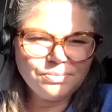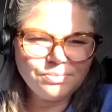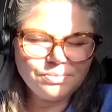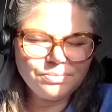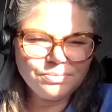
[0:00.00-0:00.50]

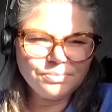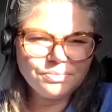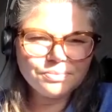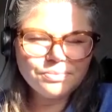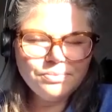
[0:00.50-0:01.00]

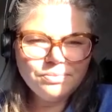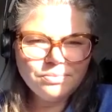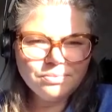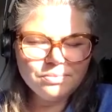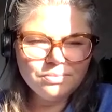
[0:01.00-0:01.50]

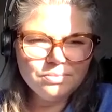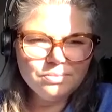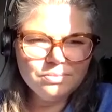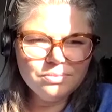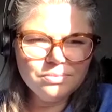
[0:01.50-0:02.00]

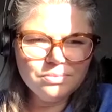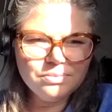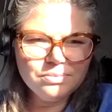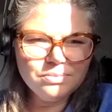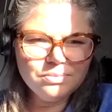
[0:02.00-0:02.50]

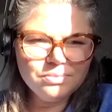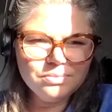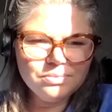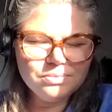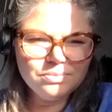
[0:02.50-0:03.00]

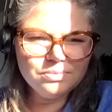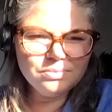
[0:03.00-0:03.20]
[no speech]